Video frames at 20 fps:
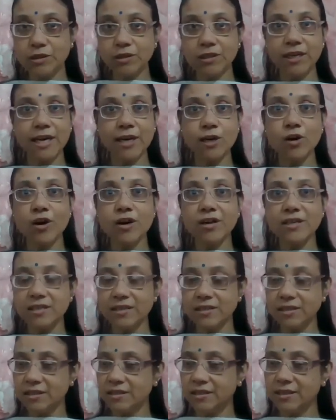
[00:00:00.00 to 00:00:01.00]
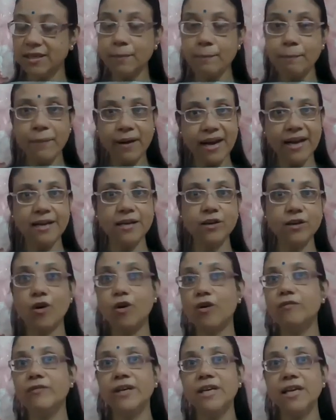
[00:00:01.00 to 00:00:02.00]
cannot depend,
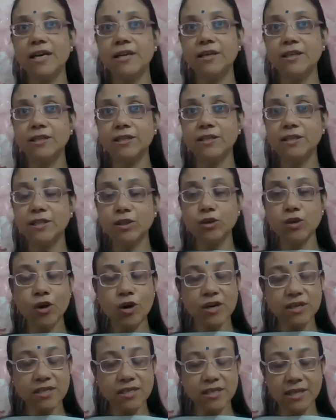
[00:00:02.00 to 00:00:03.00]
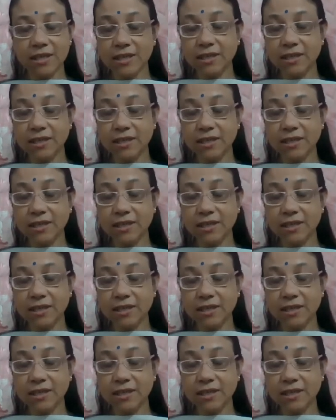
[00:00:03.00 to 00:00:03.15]
or we do not,